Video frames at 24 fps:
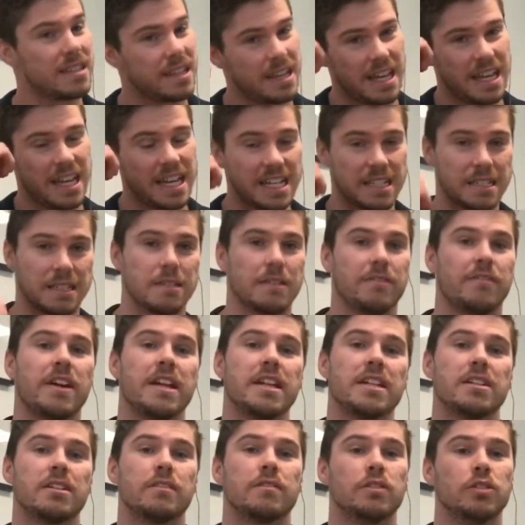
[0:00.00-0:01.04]
He's defended
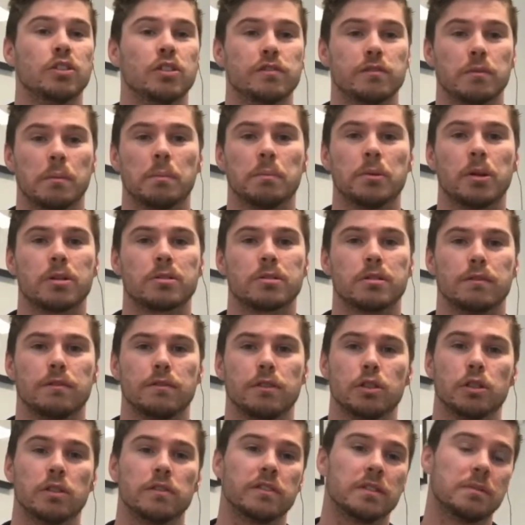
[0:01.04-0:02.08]
a few of them, blocked a few
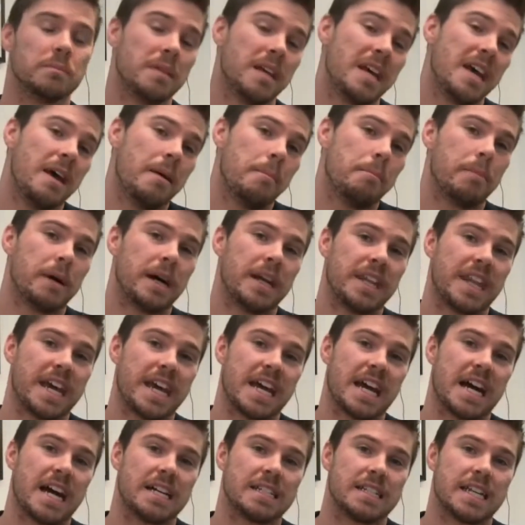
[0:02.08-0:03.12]
of them, but they
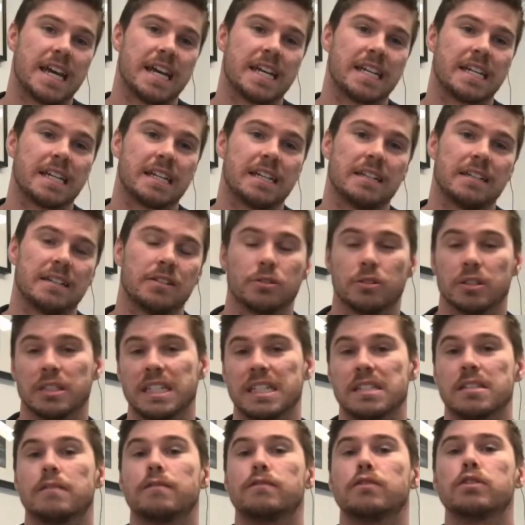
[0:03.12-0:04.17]
are taken, or at least
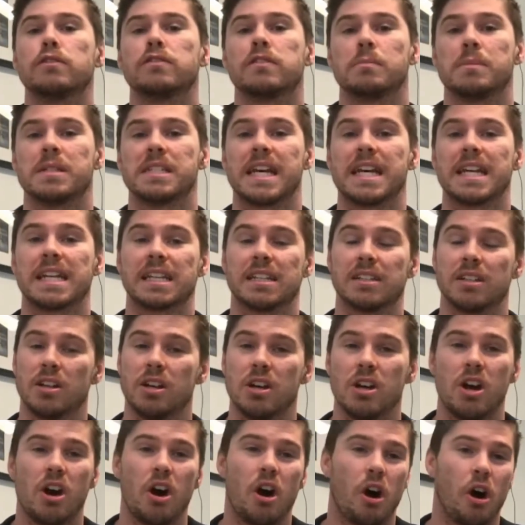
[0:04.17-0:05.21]
a few of them are taken
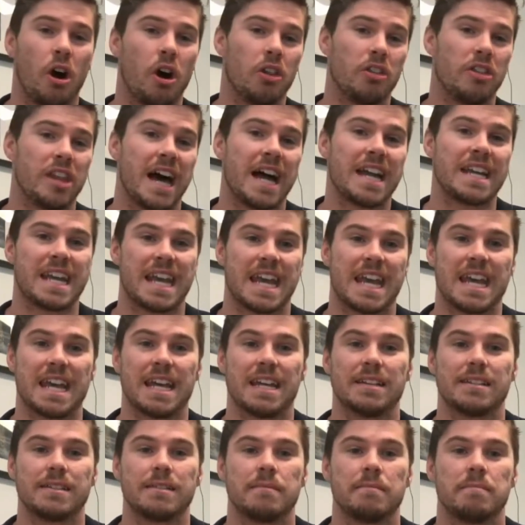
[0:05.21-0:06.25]
on that
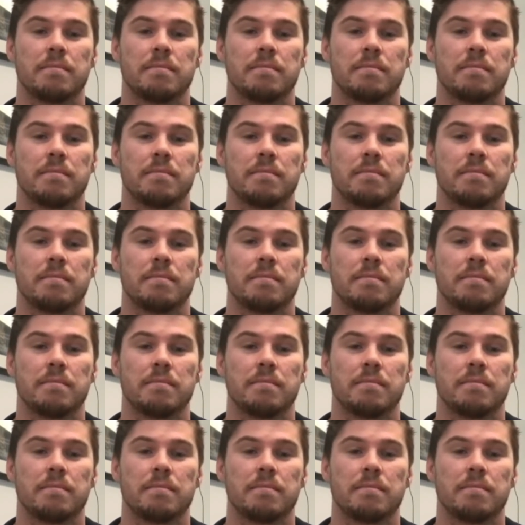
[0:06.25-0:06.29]
hand.